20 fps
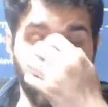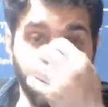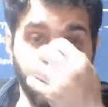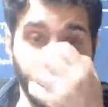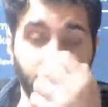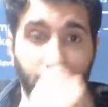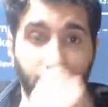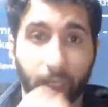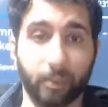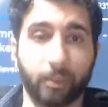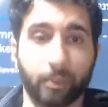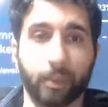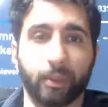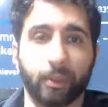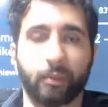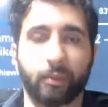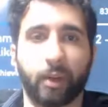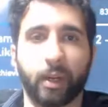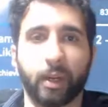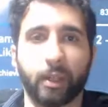them to
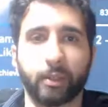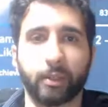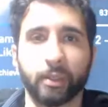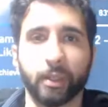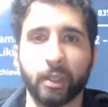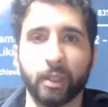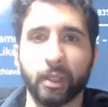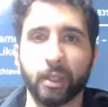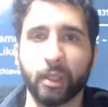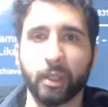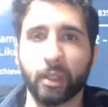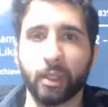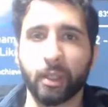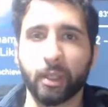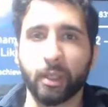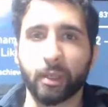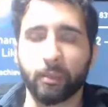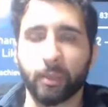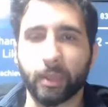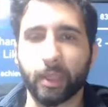upload files,
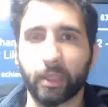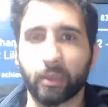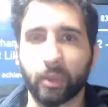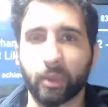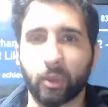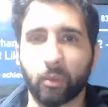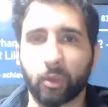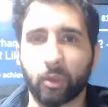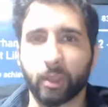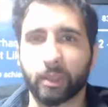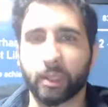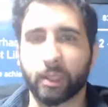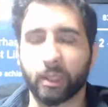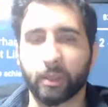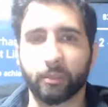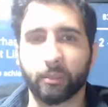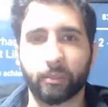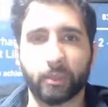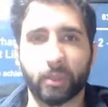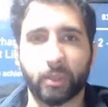but you don't want
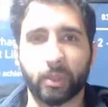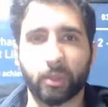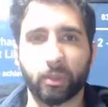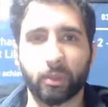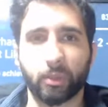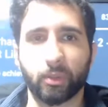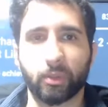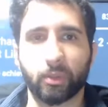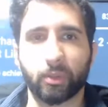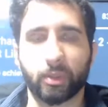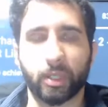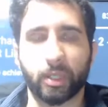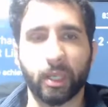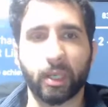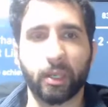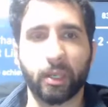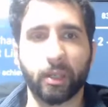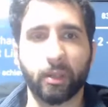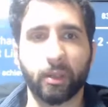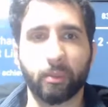them to,
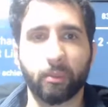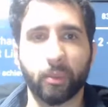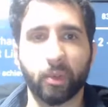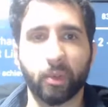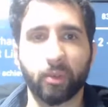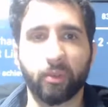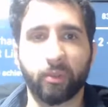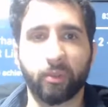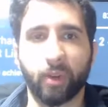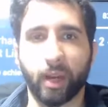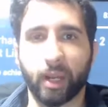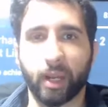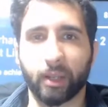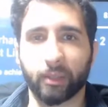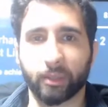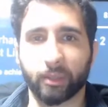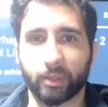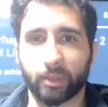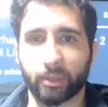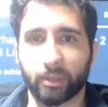say, move
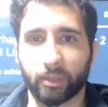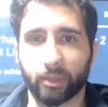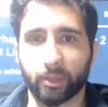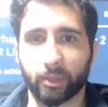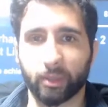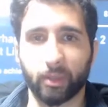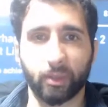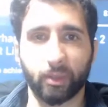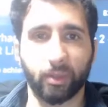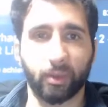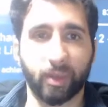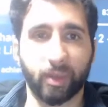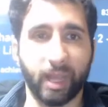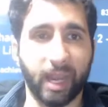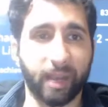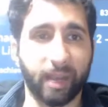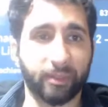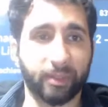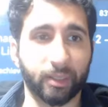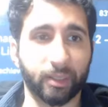files. You don't
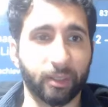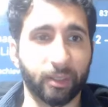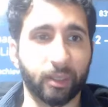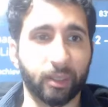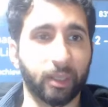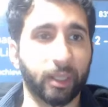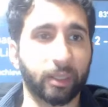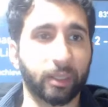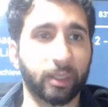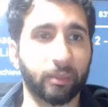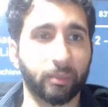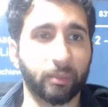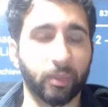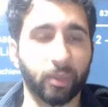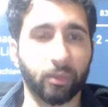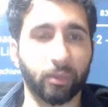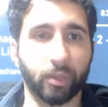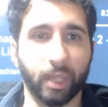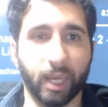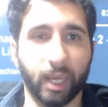have to let them
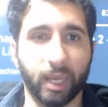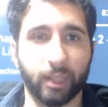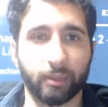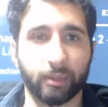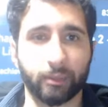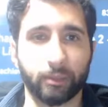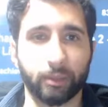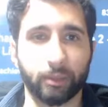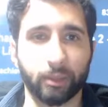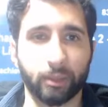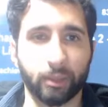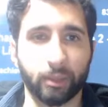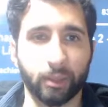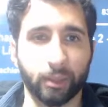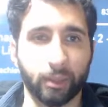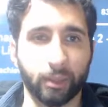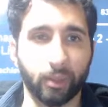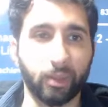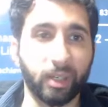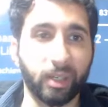do that.
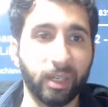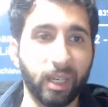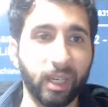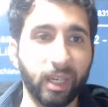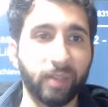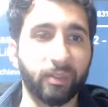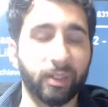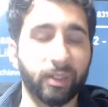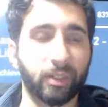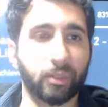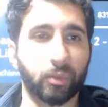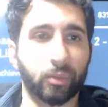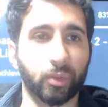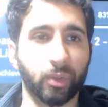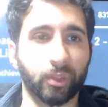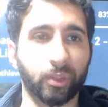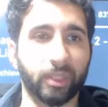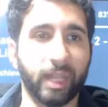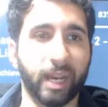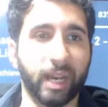You can even
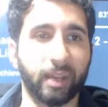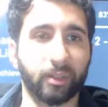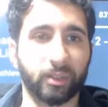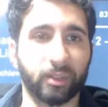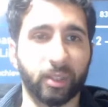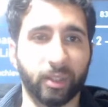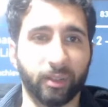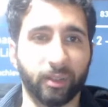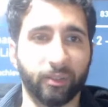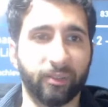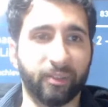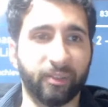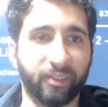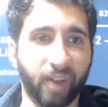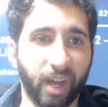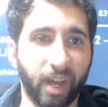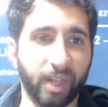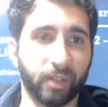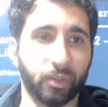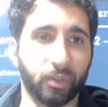drill down to the
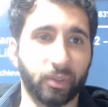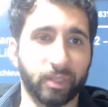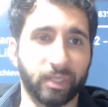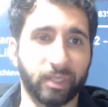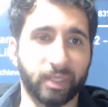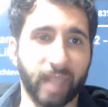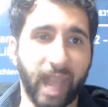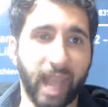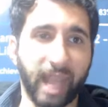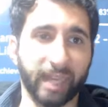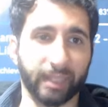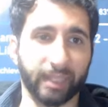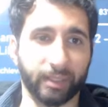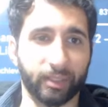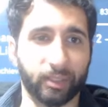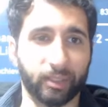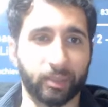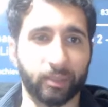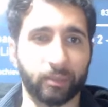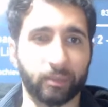file
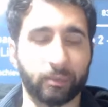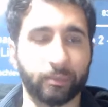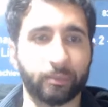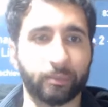status.